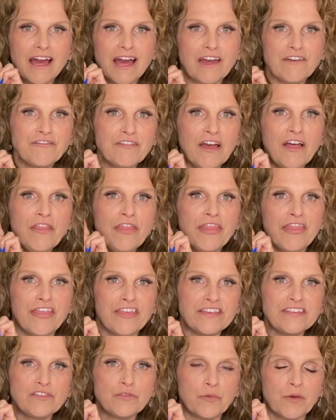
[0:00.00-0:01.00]
I found
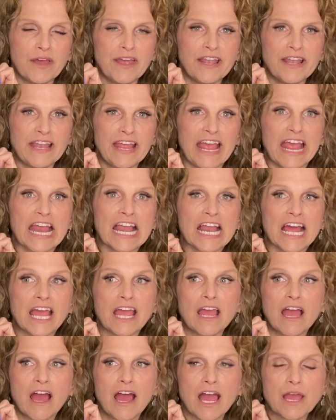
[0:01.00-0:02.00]
this one
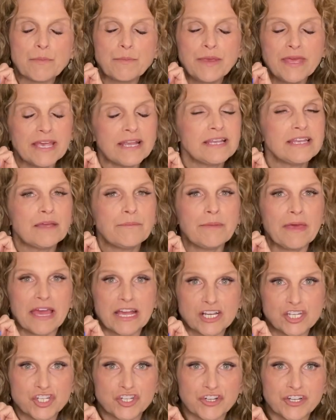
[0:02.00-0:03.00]
and I picked up
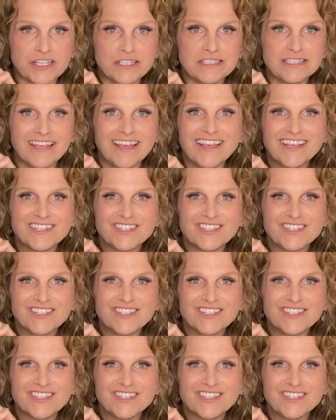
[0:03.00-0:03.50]
extras